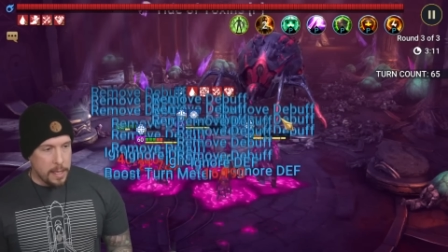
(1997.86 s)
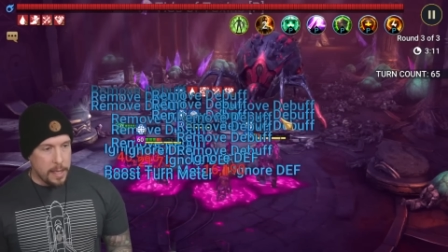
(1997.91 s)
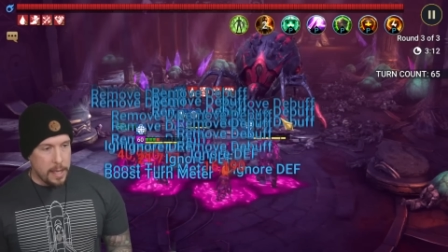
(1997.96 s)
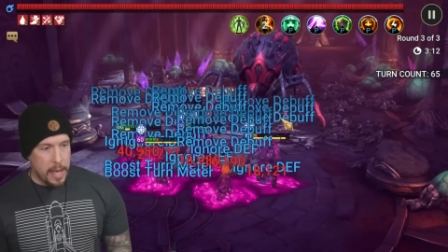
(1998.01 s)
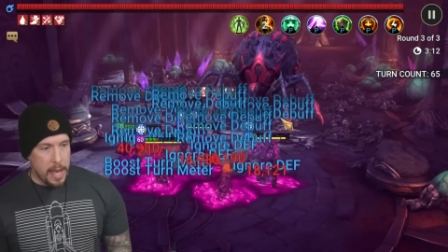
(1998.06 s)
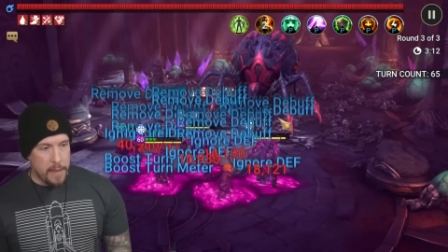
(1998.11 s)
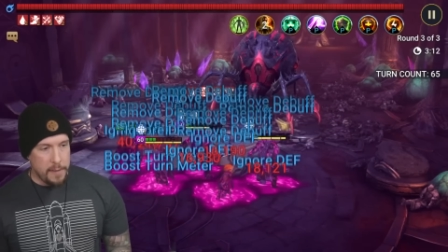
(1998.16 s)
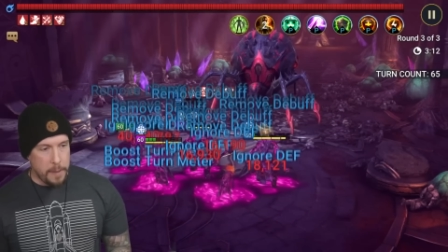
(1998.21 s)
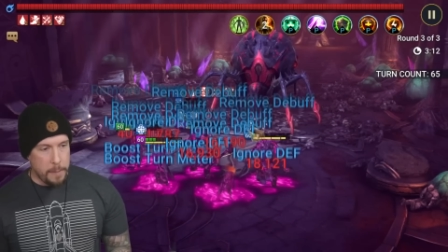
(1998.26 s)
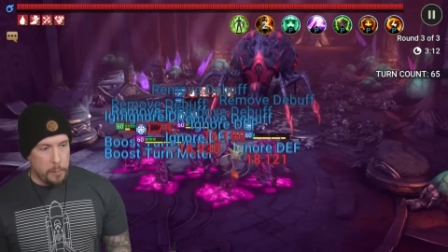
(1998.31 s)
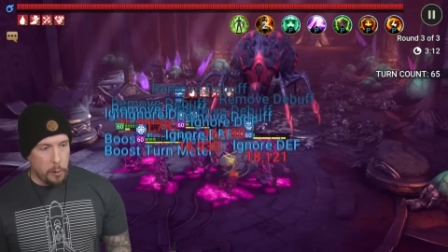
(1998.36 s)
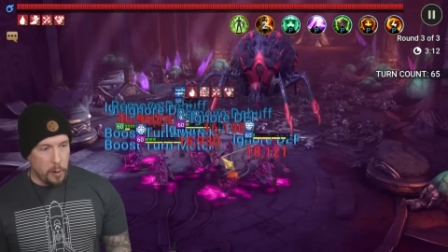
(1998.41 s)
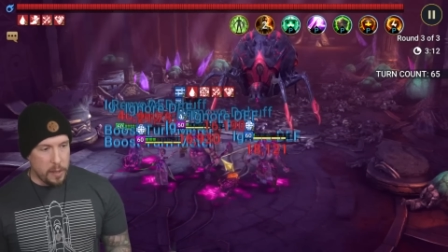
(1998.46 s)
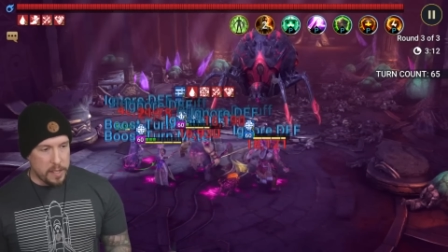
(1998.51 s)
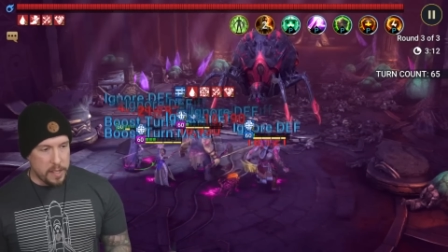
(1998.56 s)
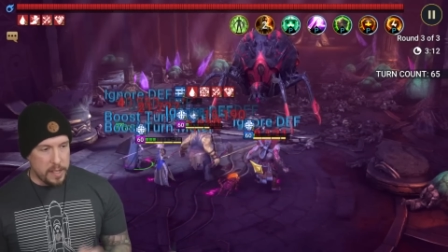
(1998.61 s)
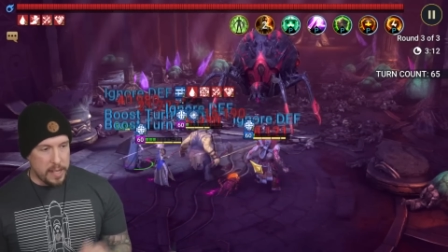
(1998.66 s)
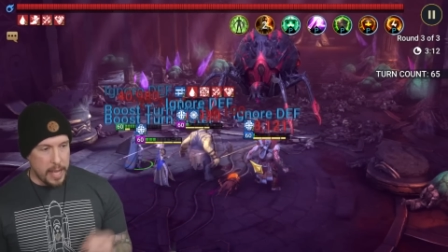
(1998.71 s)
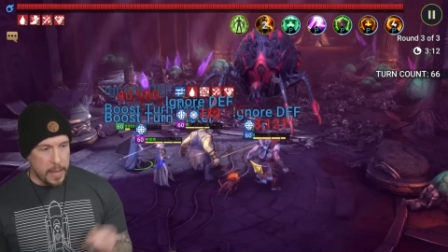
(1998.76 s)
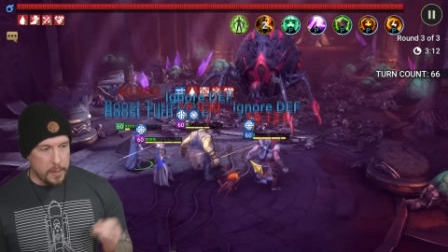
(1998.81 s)
Heavy
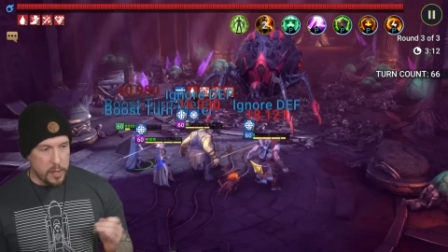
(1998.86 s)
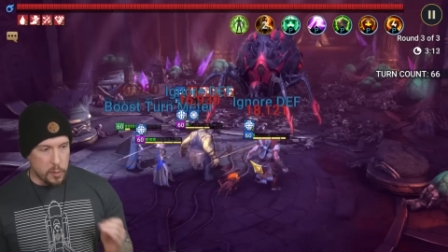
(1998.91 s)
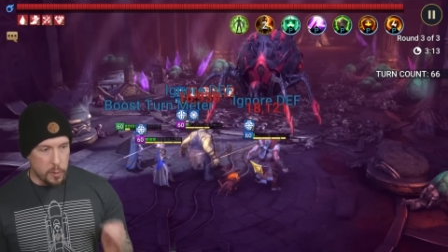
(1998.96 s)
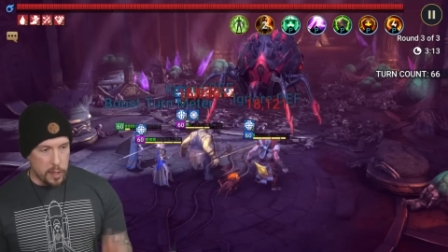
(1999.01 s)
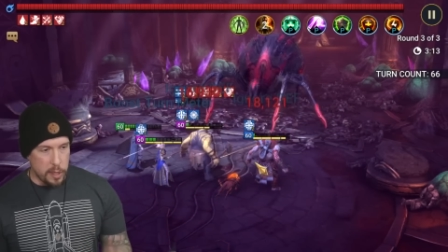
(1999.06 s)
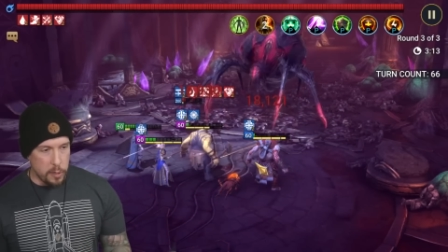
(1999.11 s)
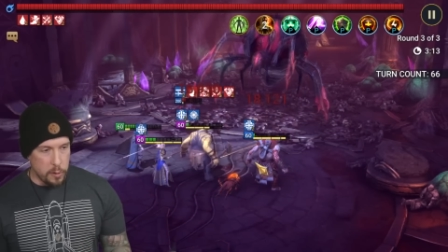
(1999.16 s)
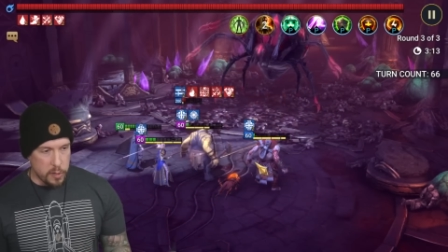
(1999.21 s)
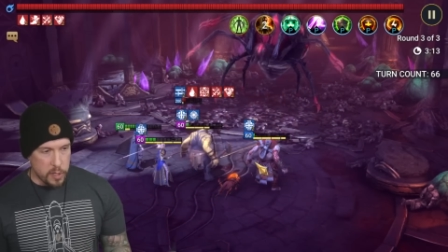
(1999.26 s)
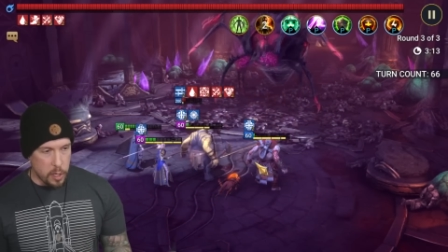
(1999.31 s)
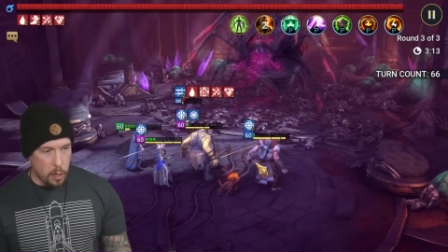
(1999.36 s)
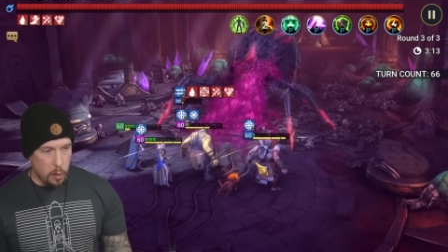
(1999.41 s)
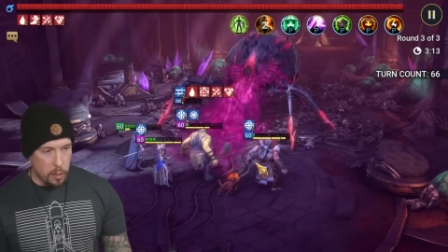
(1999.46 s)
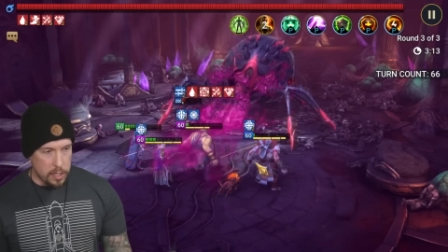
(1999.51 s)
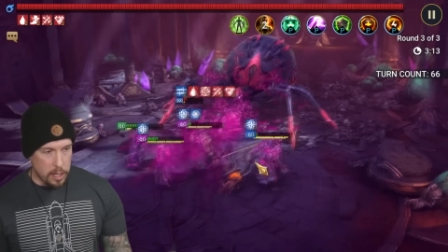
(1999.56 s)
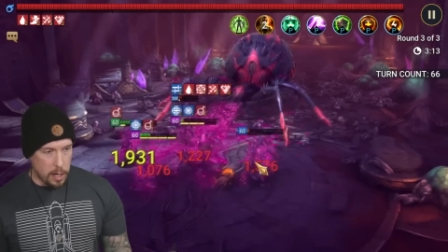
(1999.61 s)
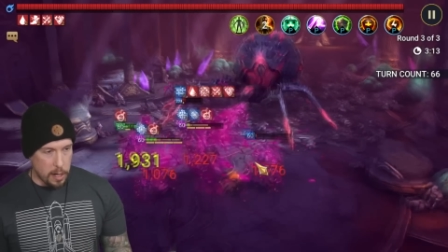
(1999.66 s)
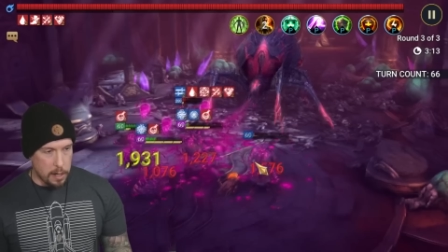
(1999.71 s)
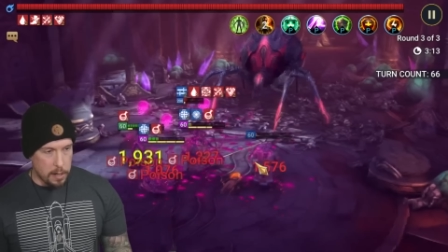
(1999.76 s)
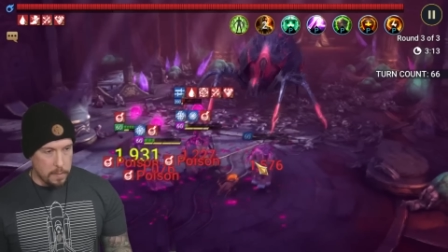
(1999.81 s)
poison damage. We lose
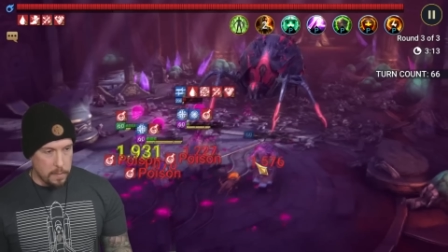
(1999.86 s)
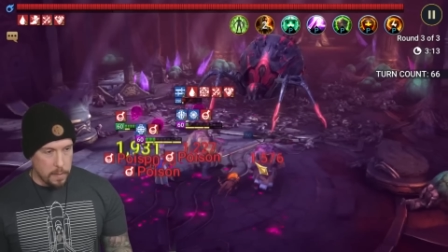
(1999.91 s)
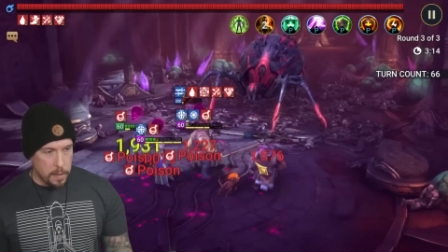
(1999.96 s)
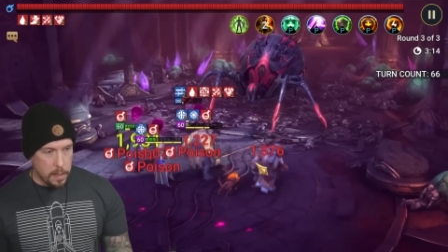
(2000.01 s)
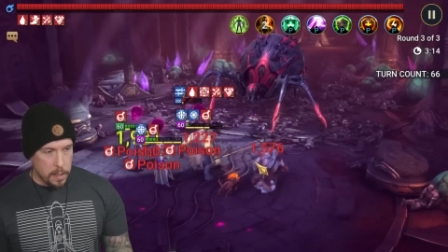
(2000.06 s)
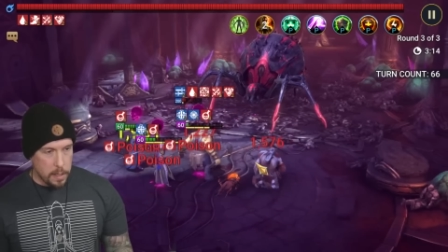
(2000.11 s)
Cold Heart.